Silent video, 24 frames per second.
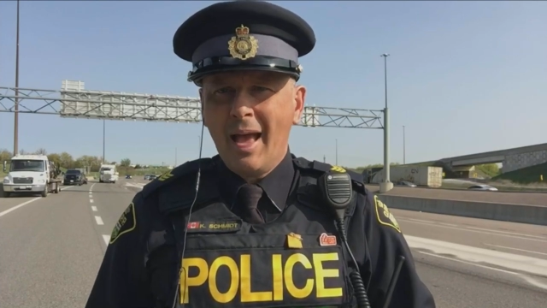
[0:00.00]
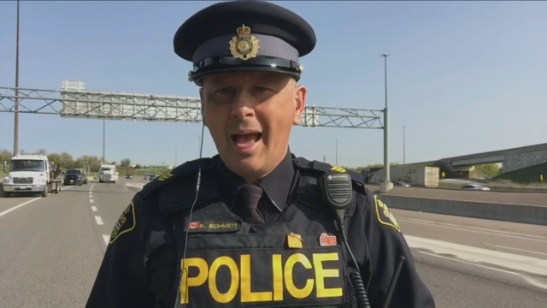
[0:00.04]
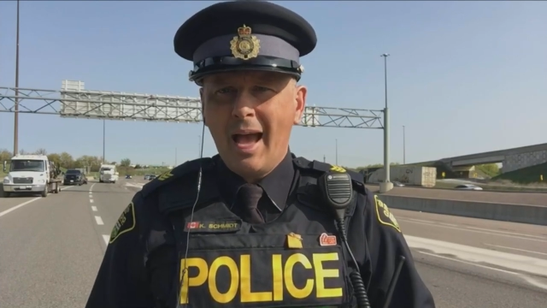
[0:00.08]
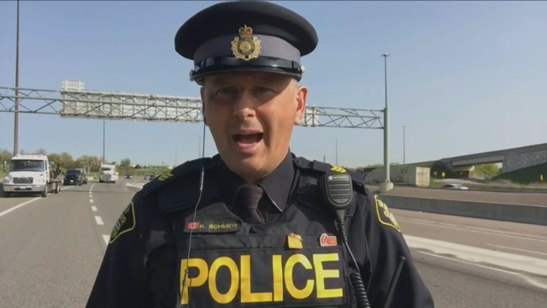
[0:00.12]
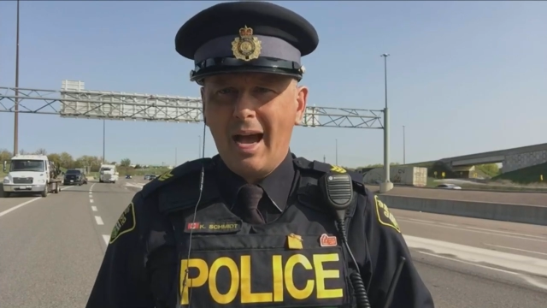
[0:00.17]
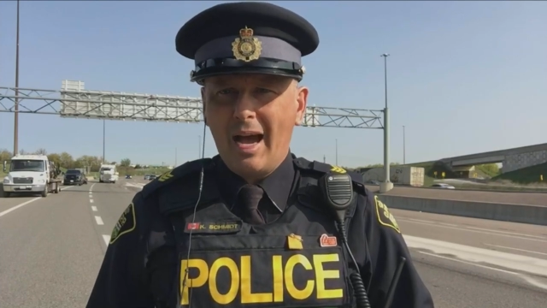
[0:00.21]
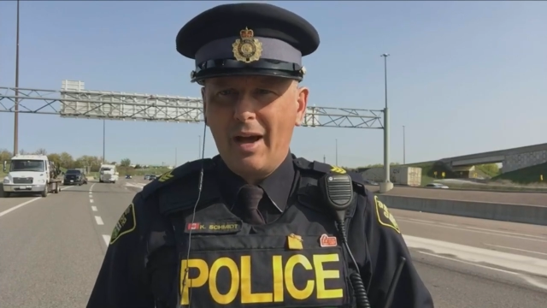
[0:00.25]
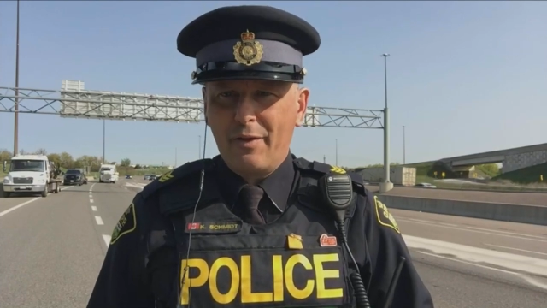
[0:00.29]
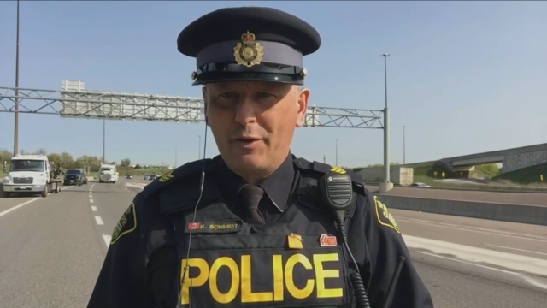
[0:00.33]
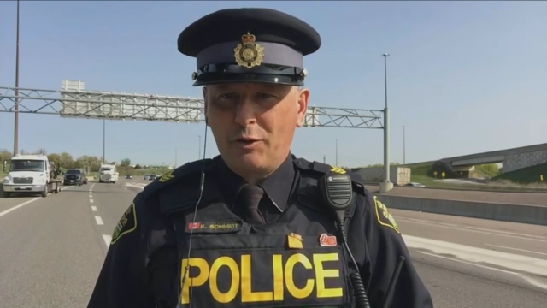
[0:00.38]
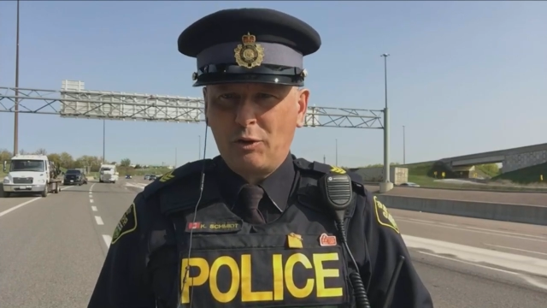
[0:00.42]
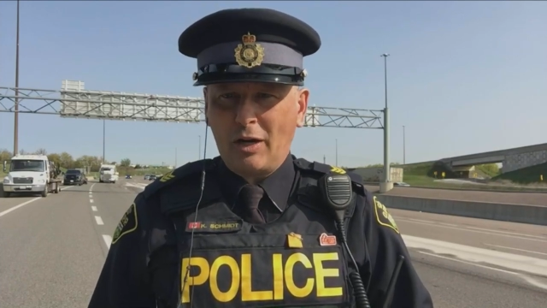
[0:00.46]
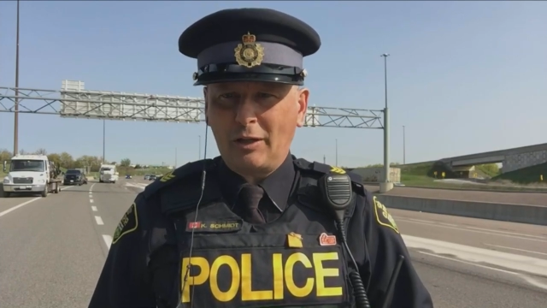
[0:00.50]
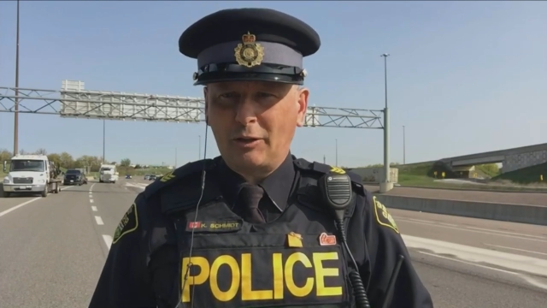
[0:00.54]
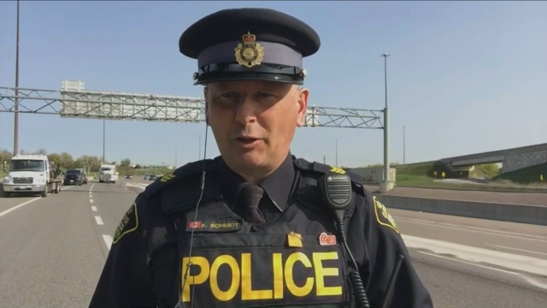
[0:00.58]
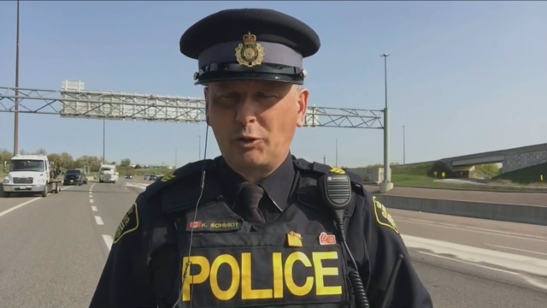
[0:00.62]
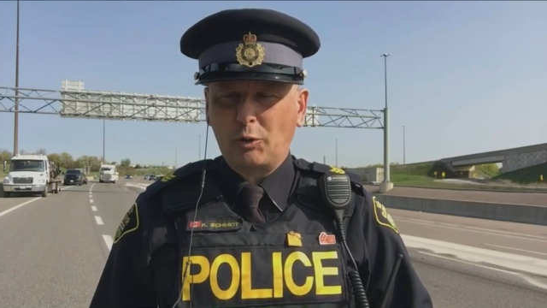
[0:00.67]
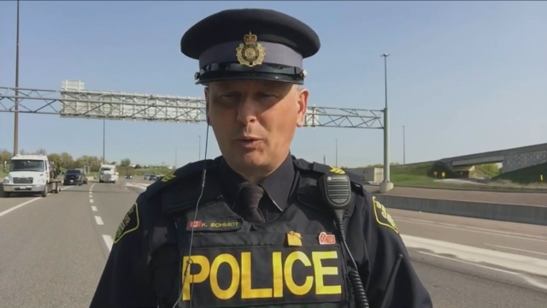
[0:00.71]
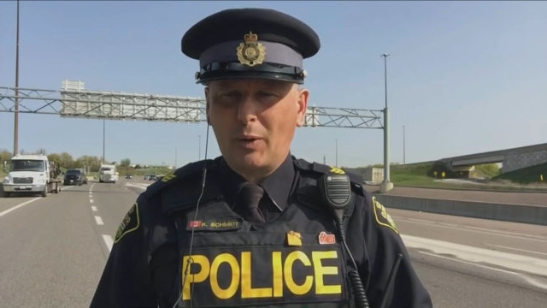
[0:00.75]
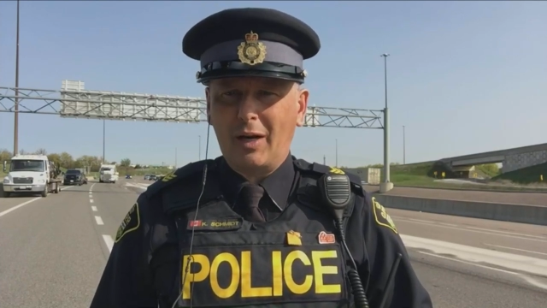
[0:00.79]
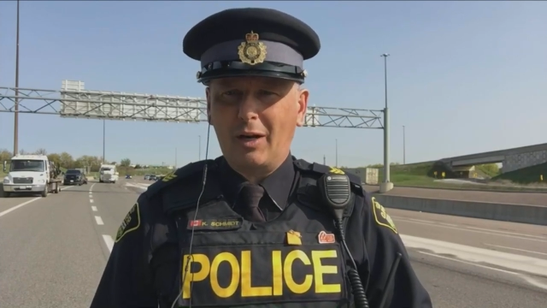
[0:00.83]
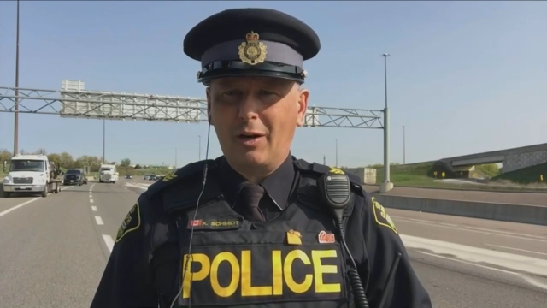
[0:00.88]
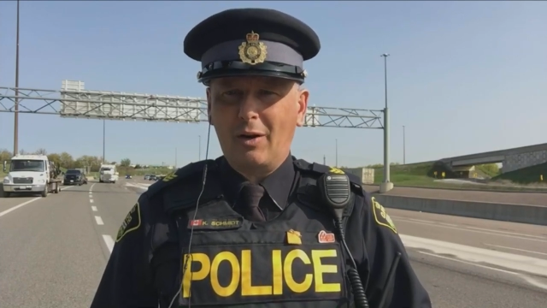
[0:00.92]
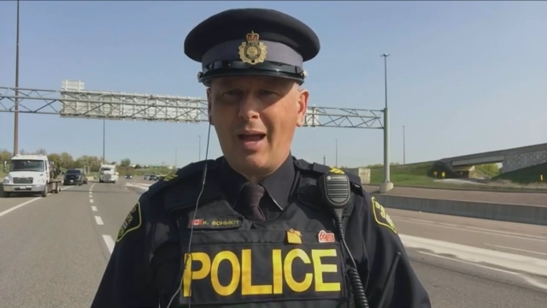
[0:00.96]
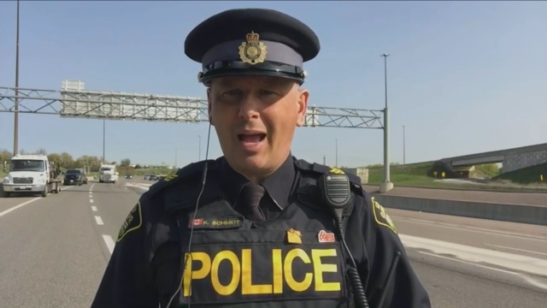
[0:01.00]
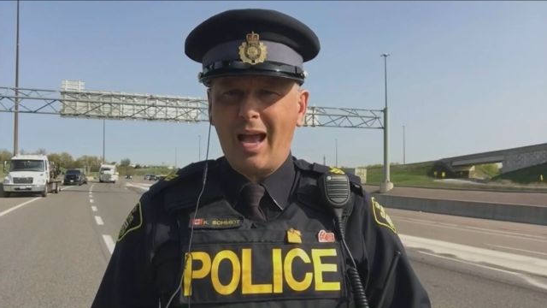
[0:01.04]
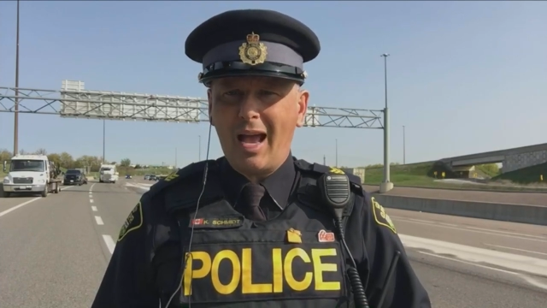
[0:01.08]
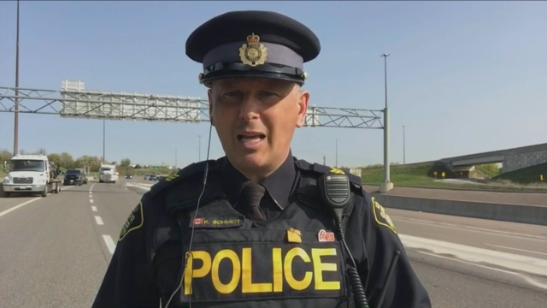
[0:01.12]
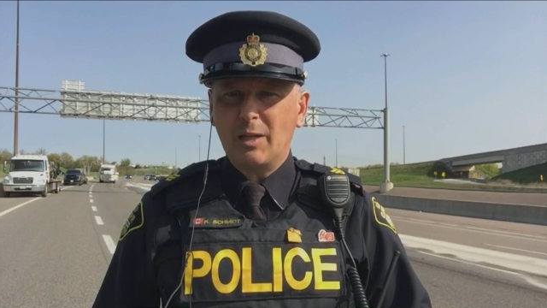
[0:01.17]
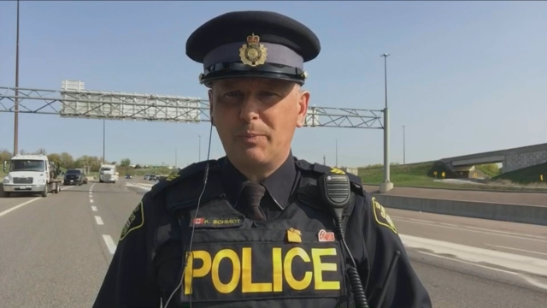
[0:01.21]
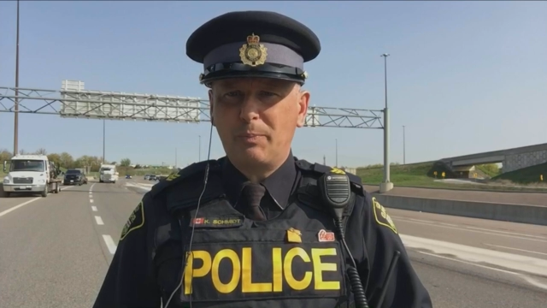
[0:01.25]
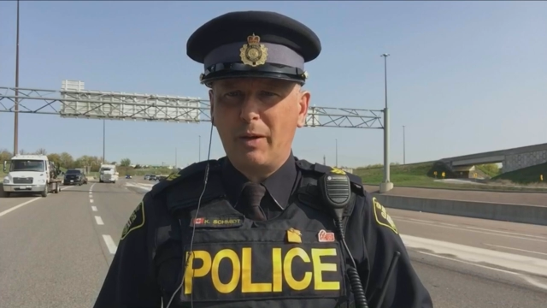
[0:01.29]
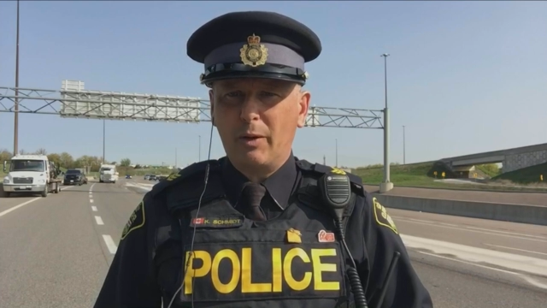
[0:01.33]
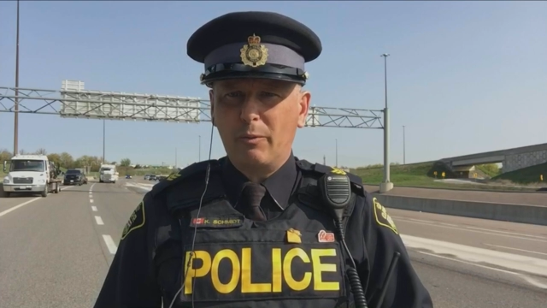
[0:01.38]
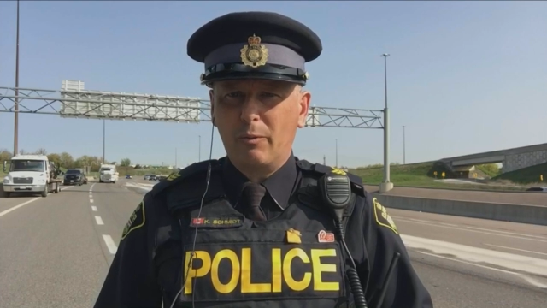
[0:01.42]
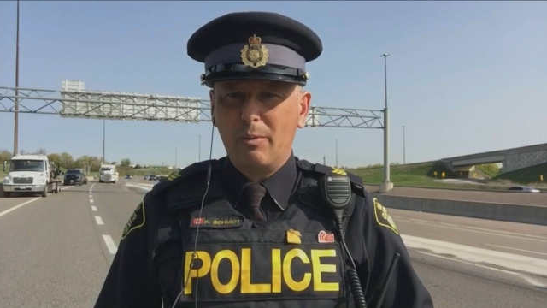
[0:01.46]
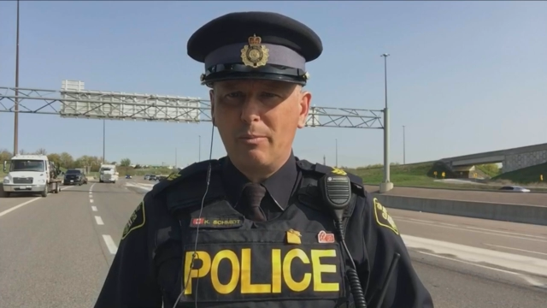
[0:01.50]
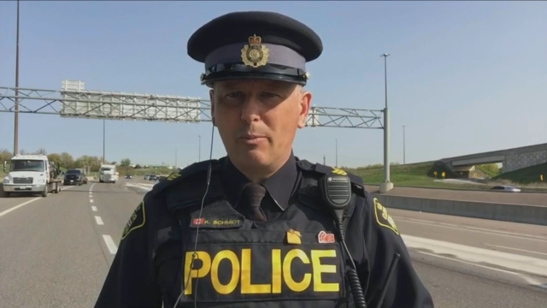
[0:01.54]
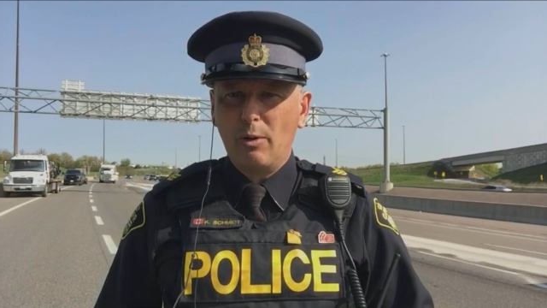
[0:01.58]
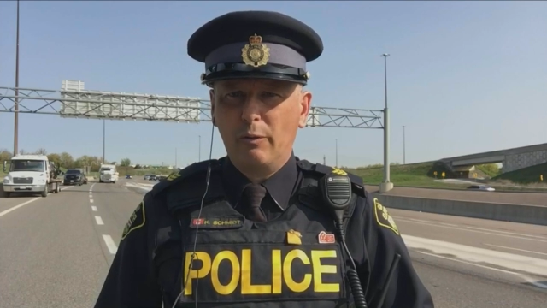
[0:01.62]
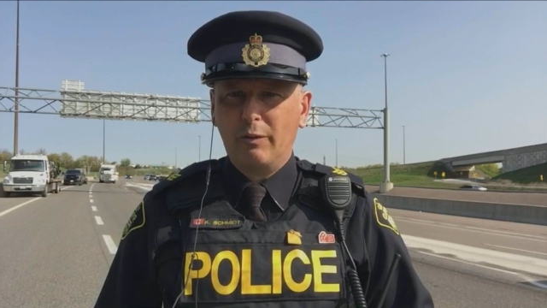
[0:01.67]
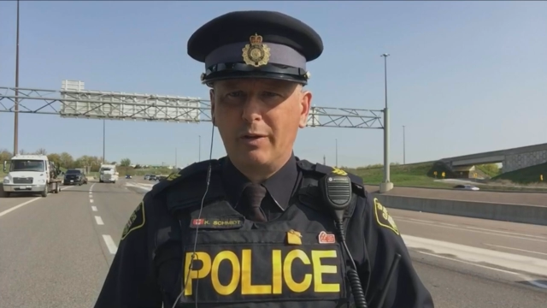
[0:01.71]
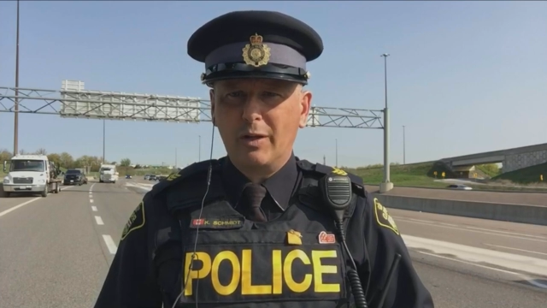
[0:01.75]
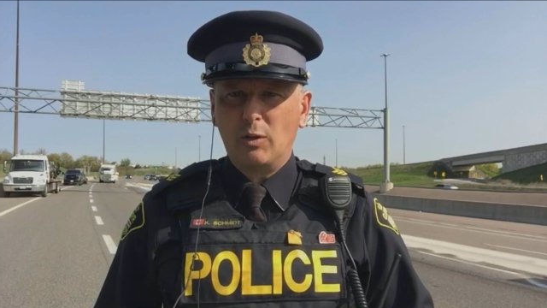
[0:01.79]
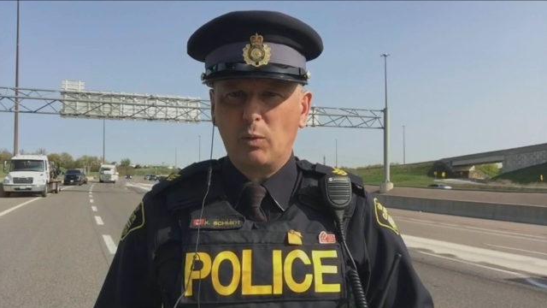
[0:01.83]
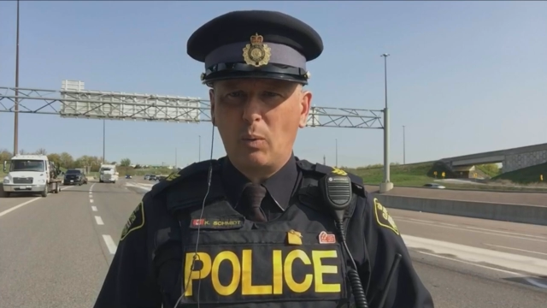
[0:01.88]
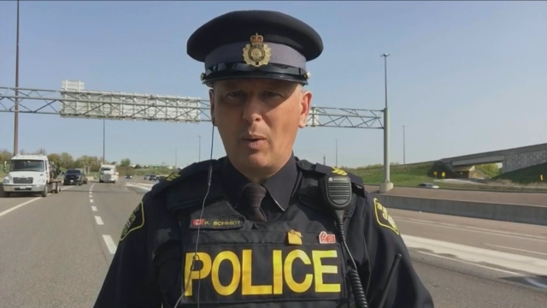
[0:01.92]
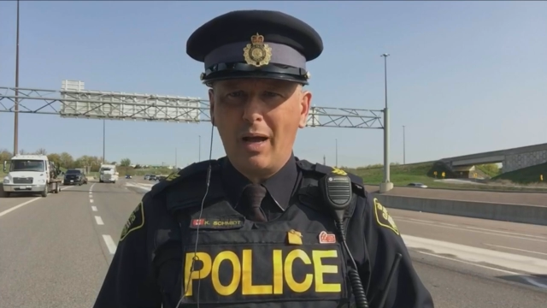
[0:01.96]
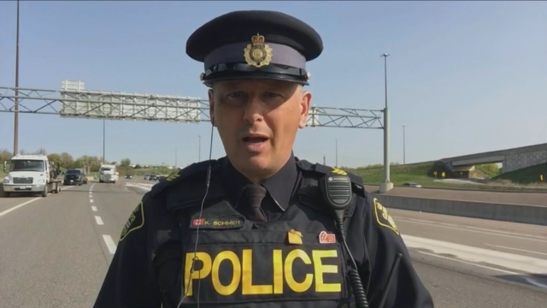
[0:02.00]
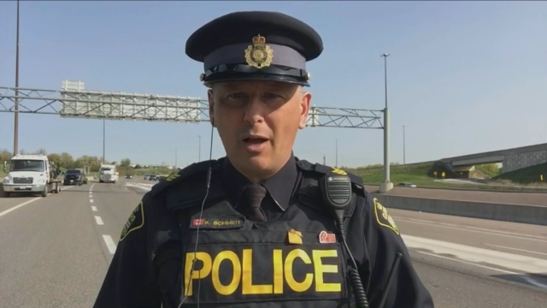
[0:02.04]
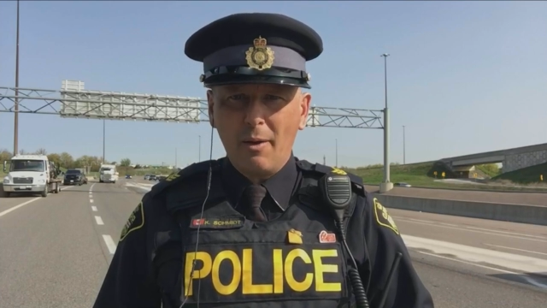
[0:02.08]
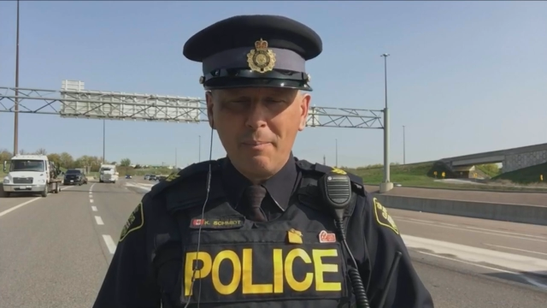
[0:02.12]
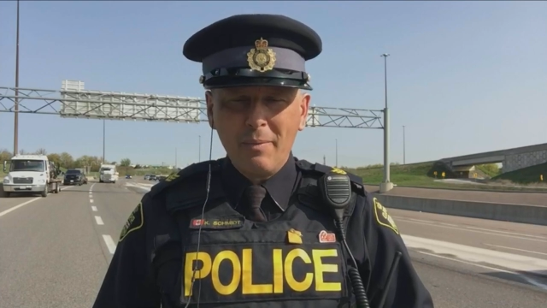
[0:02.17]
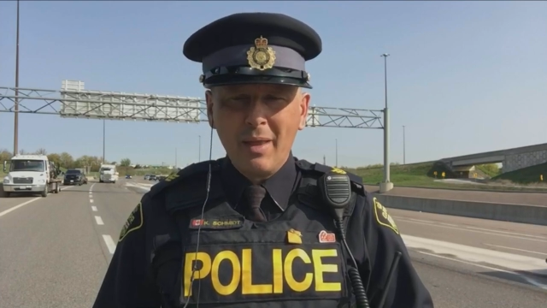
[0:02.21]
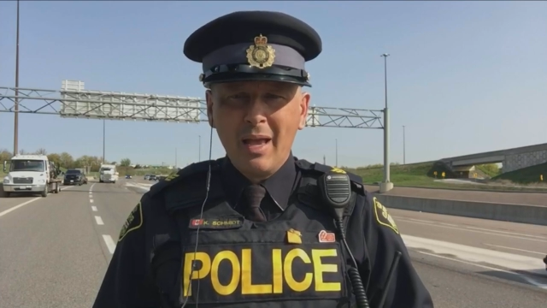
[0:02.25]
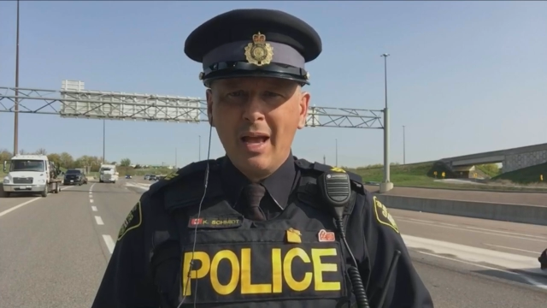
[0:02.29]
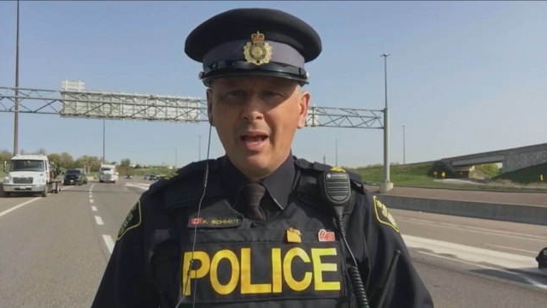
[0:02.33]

Uh, the tractor trailer has been removed as well.